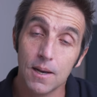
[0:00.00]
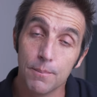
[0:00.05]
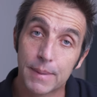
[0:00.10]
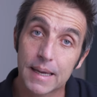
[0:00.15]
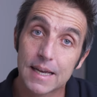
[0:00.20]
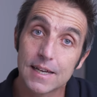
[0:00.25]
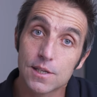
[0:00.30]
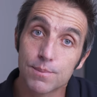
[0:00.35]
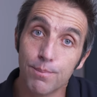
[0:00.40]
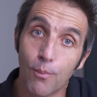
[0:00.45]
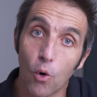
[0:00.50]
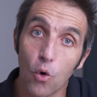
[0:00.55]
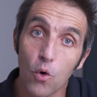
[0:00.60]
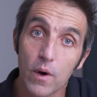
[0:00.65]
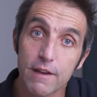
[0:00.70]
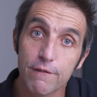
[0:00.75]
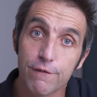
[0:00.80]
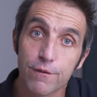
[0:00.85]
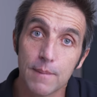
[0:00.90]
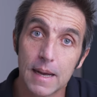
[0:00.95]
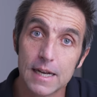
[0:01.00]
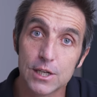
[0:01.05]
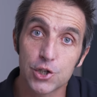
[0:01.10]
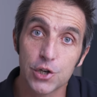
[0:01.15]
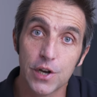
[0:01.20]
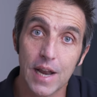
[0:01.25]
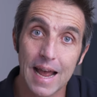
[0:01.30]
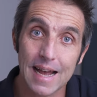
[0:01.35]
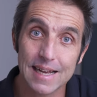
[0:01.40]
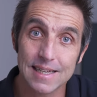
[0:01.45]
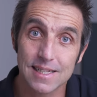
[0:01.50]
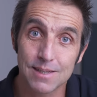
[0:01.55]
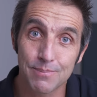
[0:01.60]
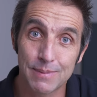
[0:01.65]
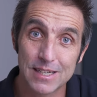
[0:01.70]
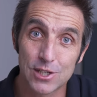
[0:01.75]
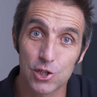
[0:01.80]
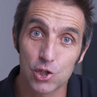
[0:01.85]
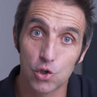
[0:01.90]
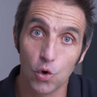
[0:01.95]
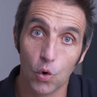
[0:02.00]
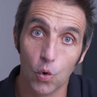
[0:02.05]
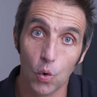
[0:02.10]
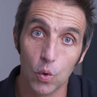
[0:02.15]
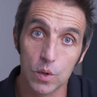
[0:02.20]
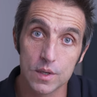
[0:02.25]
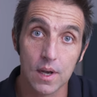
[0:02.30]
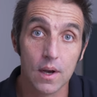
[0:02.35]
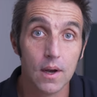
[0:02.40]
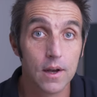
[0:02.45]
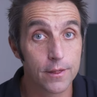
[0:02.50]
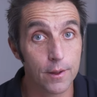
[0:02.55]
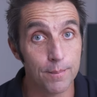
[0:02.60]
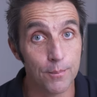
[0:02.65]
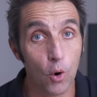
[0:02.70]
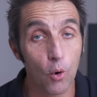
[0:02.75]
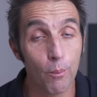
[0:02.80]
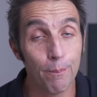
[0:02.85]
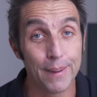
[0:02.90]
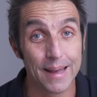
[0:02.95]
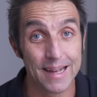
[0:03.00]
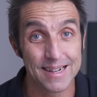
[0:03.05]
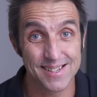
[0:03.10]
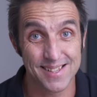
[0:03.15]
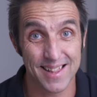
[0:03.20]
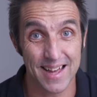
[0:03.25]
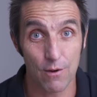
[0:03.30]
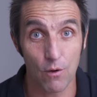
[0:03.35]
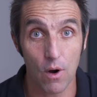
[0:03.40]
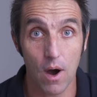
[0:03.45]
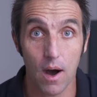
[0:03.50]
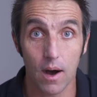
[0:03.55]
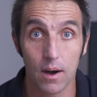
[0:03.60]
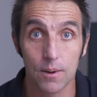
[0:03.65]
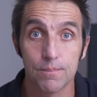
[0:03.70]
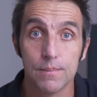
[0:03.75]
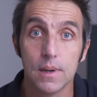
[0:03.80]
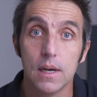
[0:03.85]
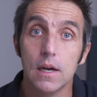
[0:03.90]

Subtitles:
because more information has to be stored the more bits there are.